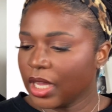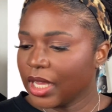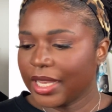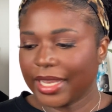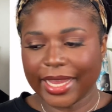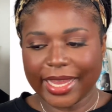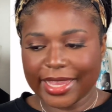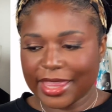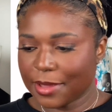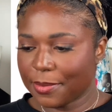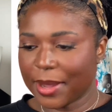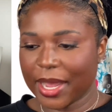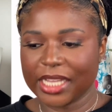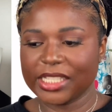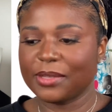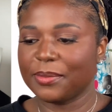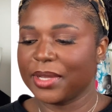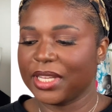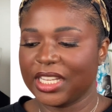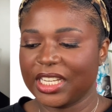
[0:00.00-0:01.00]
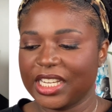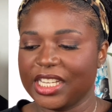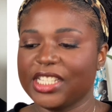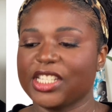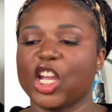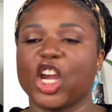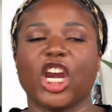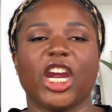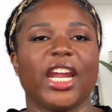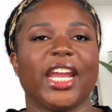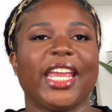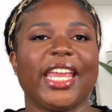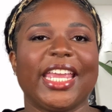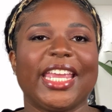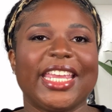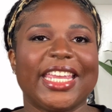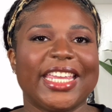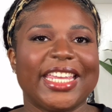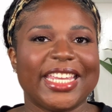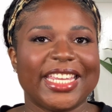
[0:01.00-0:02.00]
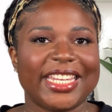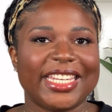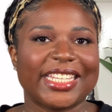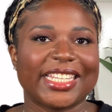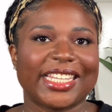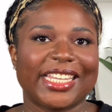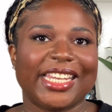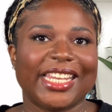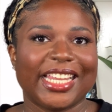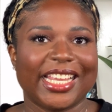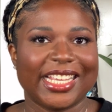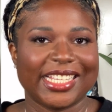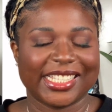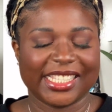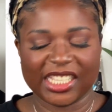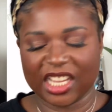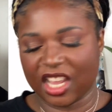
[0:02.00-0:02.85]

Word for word: Like, the possibilities are endless,